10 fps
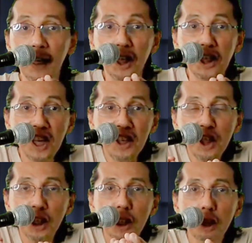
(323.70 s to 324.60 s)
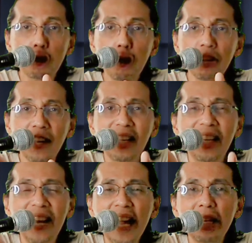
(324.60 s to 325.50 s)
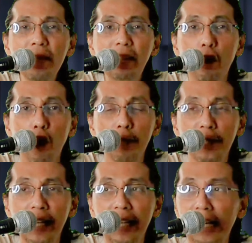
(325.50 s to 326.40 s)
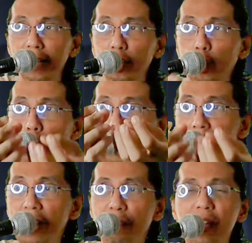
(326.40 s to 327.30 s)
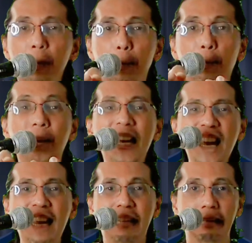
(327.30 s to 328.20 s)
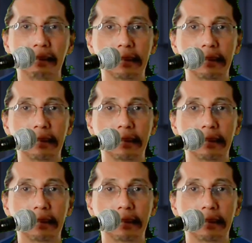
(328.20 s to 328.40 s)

She just turned an inanimate object into a living being.